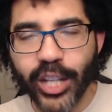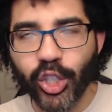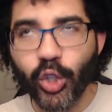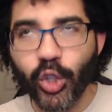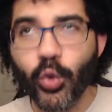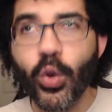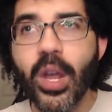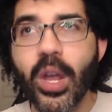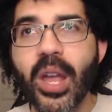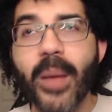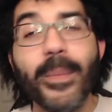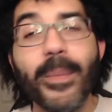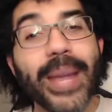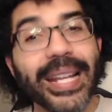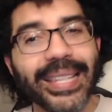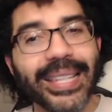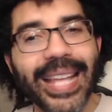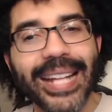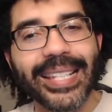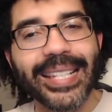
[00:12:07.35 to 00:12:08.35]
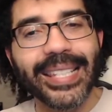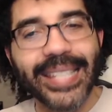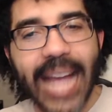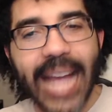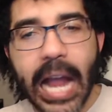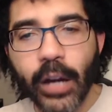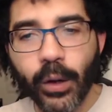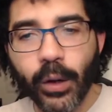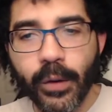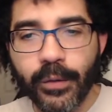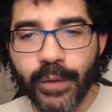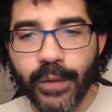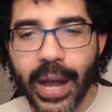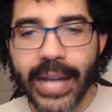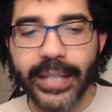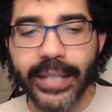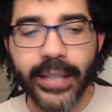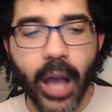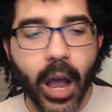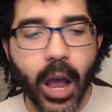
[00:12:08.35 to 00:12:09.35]
To make that
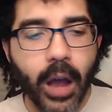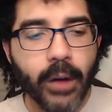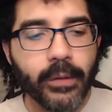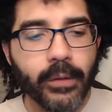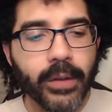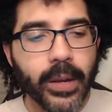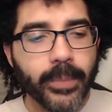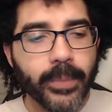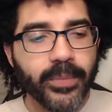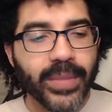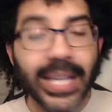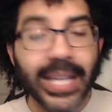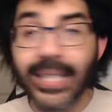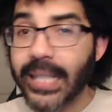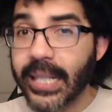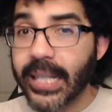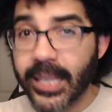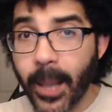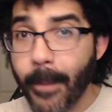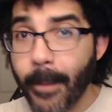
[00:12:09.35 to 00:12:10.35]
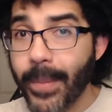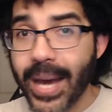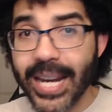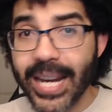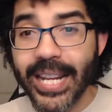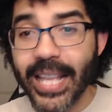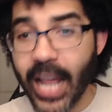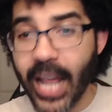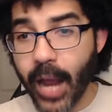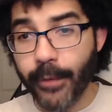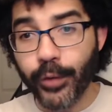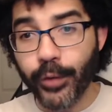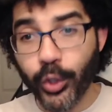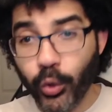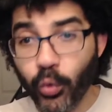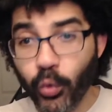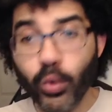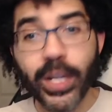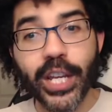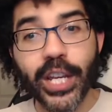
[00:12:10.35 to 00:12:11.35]
sacrifice of this is somebody that I've
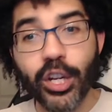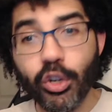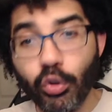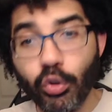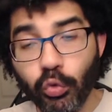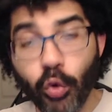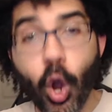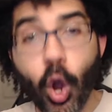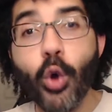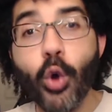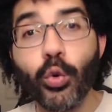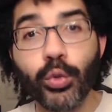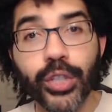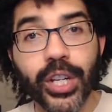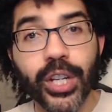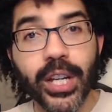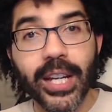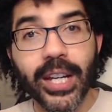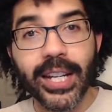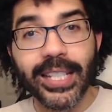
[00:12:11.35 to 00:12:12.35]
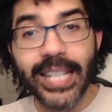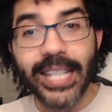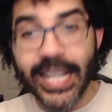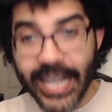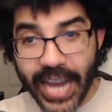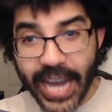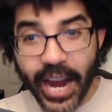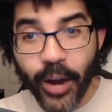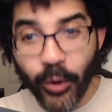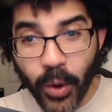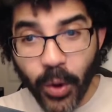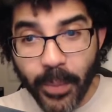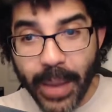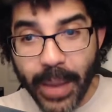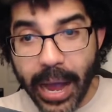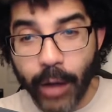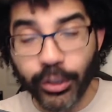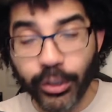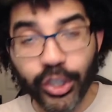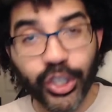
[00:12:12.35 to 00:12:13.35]
truly grown to care
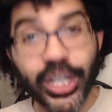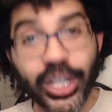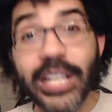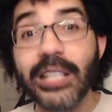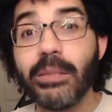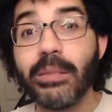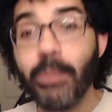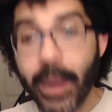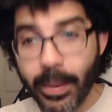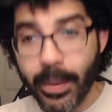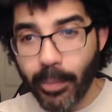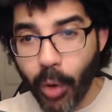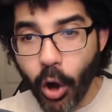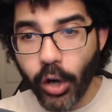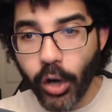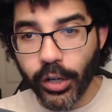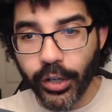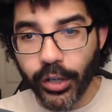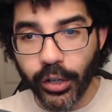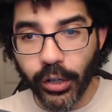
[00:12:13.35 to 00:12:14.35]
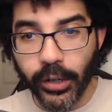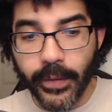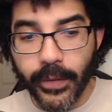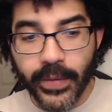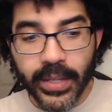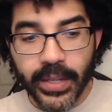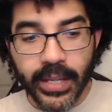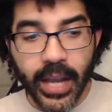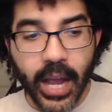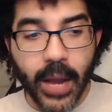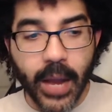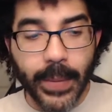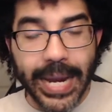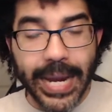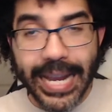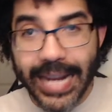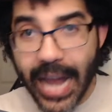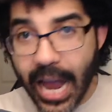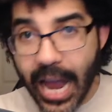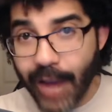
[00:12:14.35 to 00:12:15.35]
about. She's my partner,
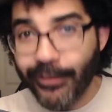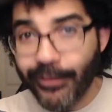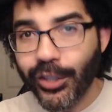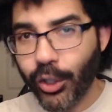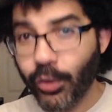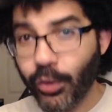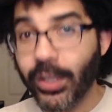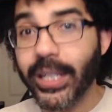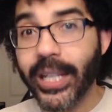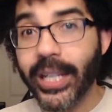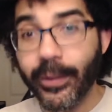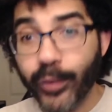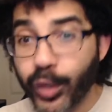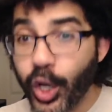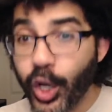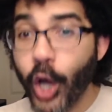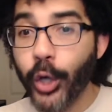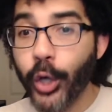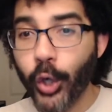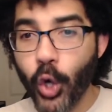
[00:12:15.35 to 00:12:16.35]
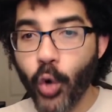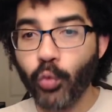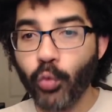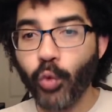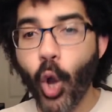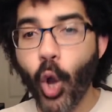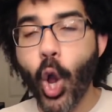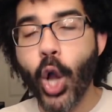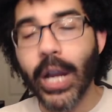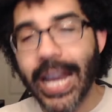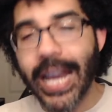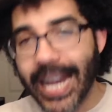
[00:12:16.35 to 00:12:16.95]
and I've certainly have done her wrong.